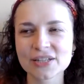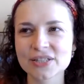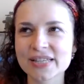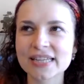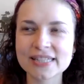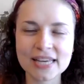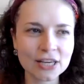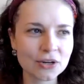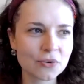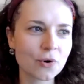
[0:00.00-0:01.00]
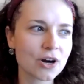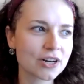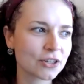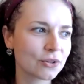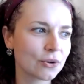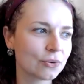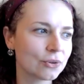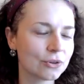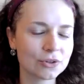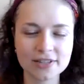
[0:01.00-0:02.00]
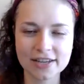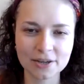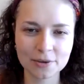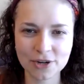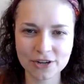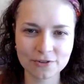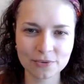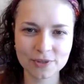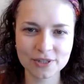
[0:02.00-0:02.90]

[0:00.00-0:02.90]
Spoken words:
It's like taking a walk, you're taking a break from the